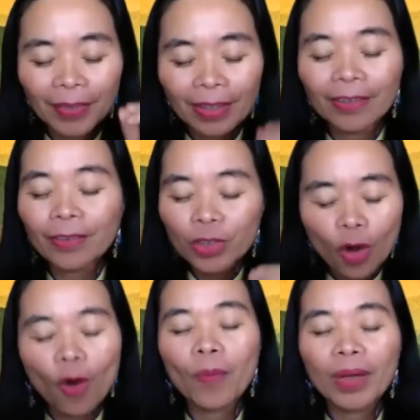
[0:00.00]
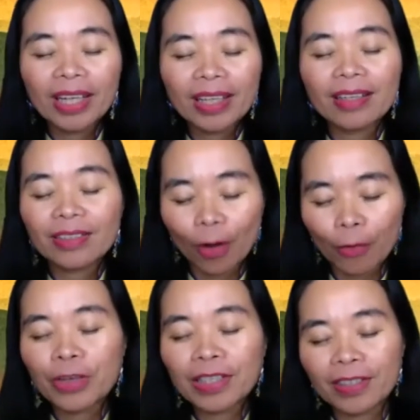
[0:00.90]
so many years of
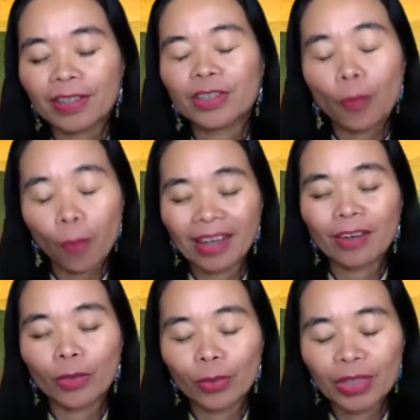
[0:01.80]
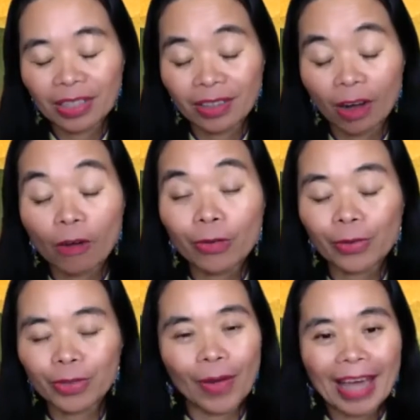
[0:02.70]
research went into this novel. So
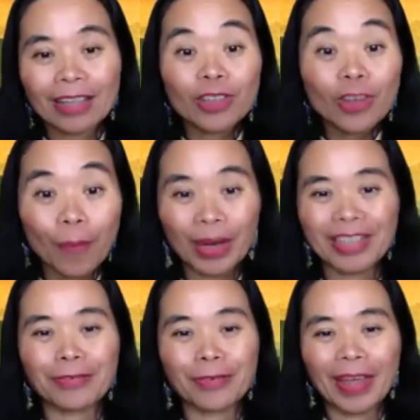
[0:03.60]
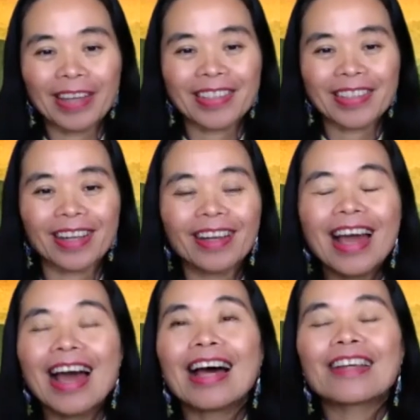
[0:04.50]
I had so much information.
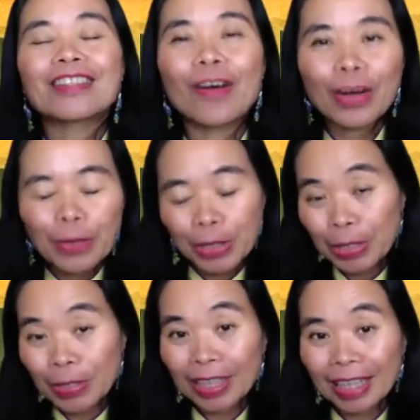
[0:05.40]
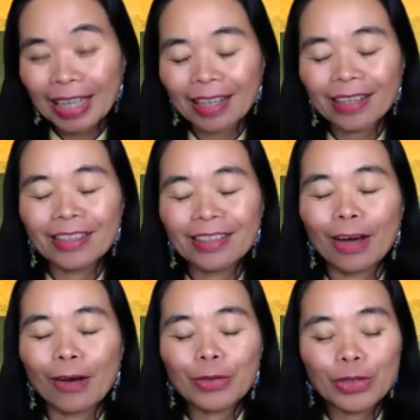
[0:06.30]
So it was tricky,
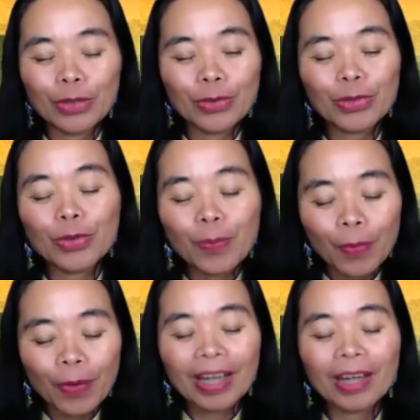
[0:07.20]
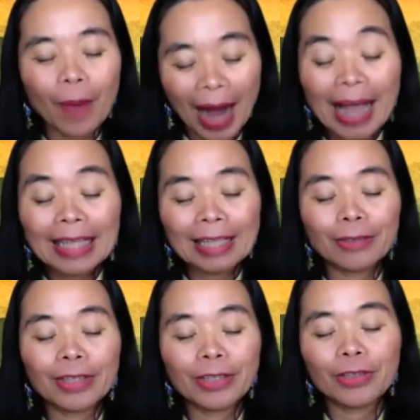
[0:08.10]
to bring what I knew
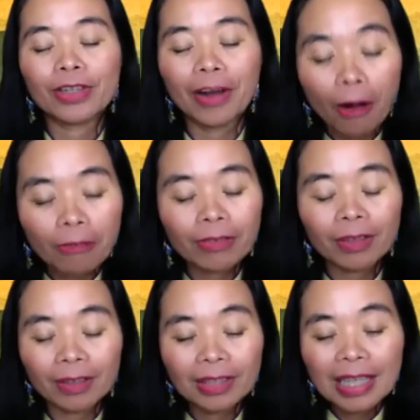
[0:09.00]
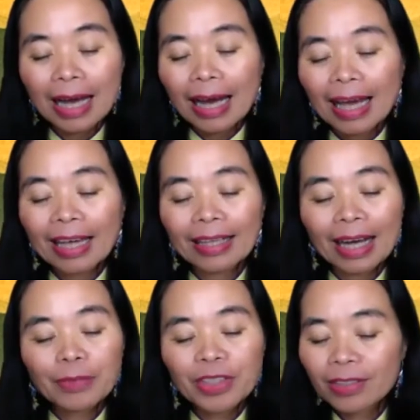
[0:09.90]
into the novel. And I'm
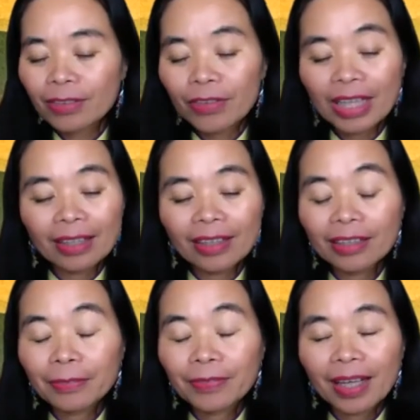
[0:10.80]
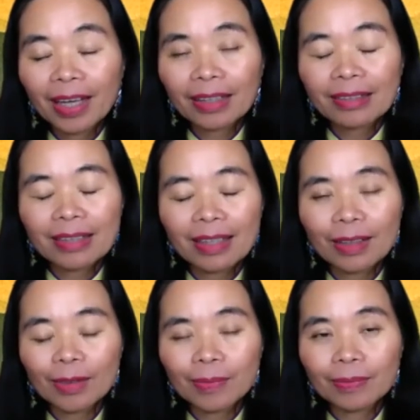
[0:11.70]
just relieved that,
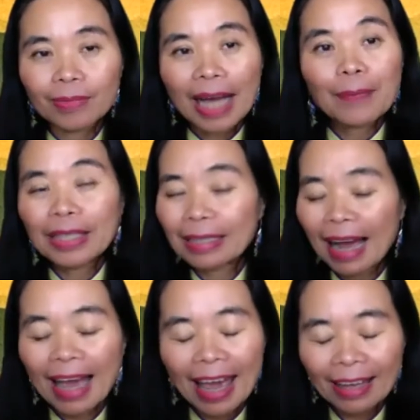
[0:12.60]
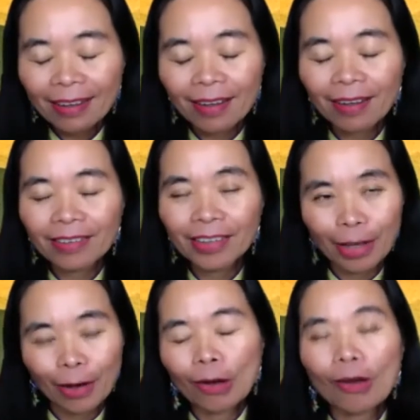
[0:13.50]
I mean, I had, a
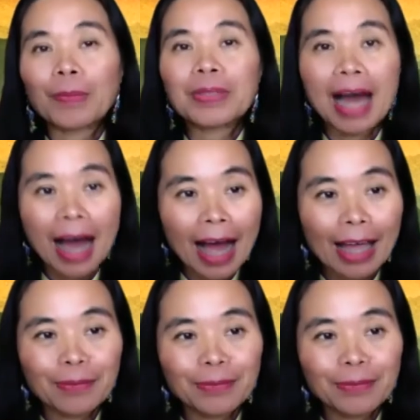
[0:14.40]
lot of time